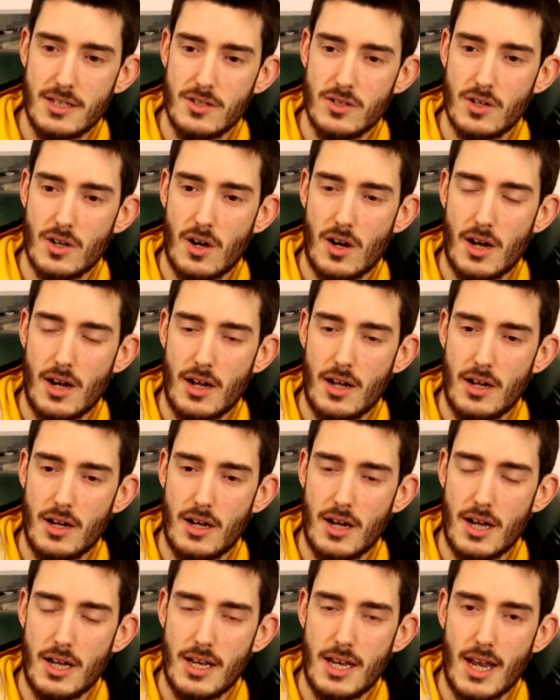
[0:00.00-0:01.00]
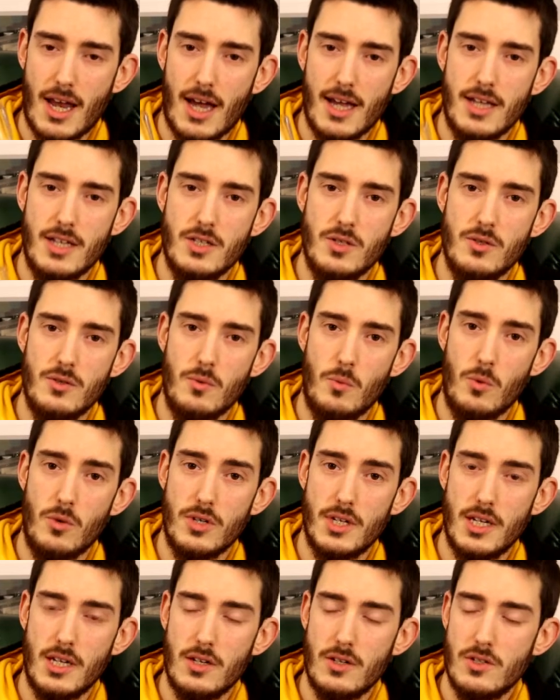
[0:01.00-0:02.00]
It's got a nice
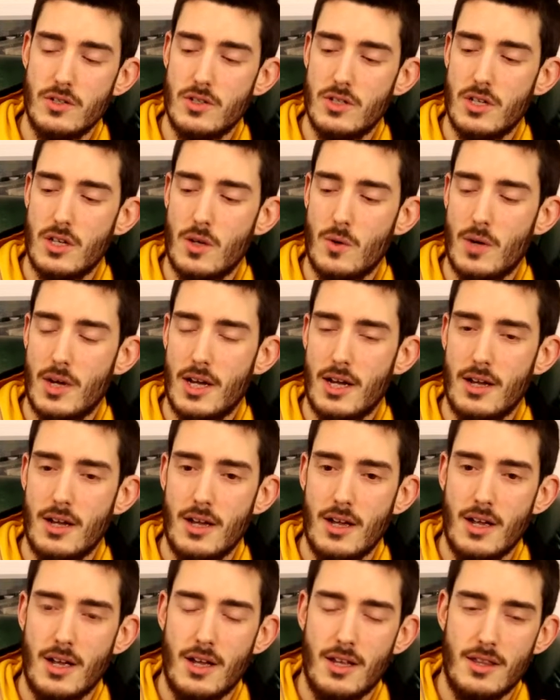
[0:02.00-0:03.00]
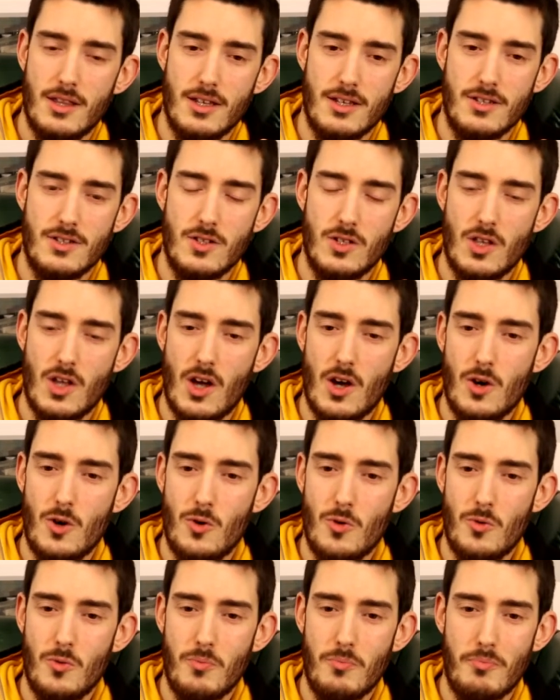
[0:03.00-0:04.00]
woodiness to it. There's
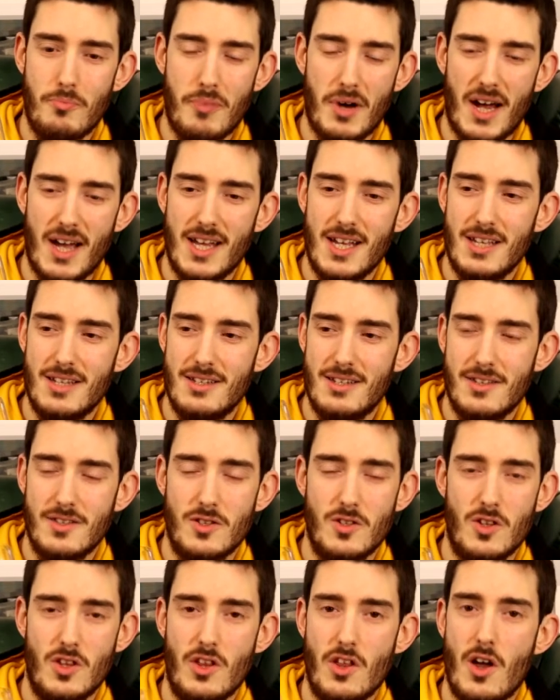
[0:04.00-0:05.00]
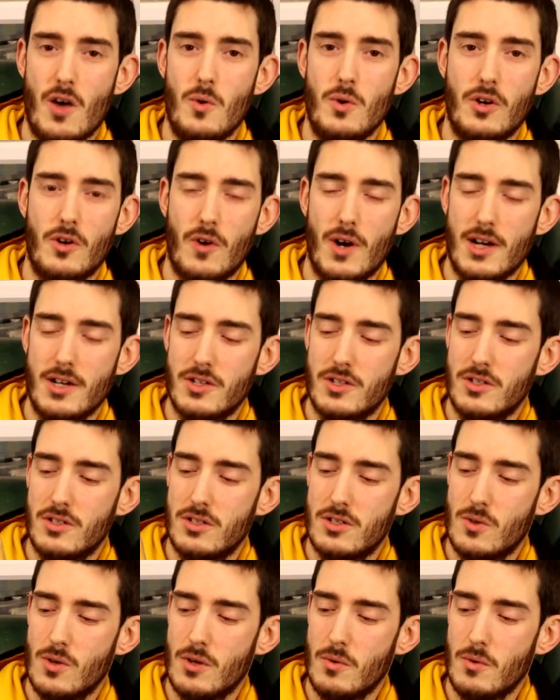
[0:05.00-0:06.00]
no bite, there's no aggression
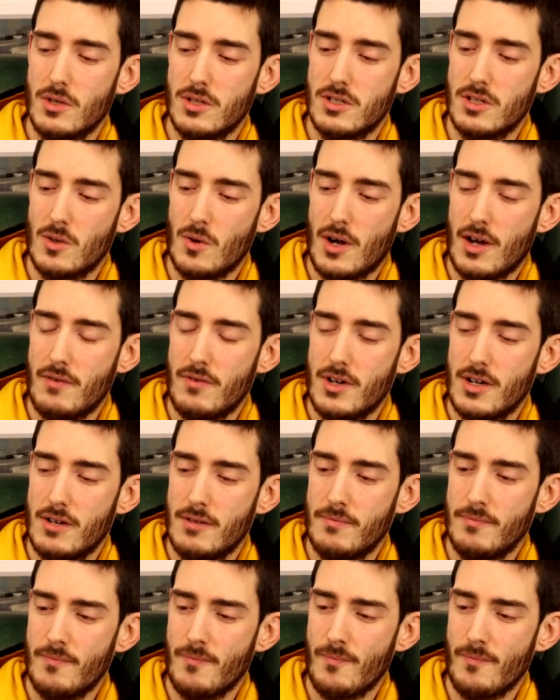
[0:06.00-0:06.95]
to it whatsoever.